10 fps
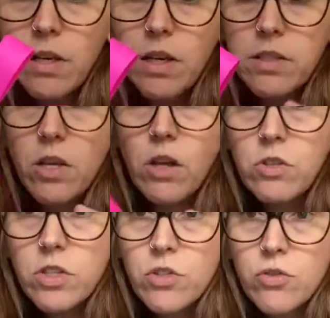it's all
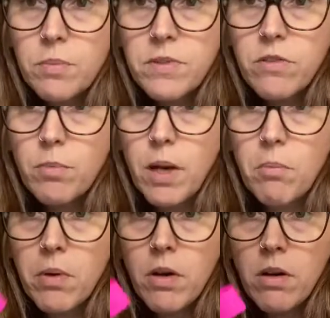just strips of
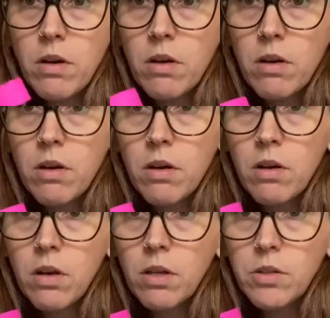paper
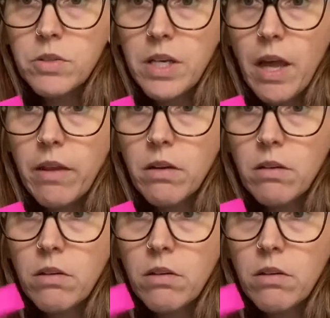glued together.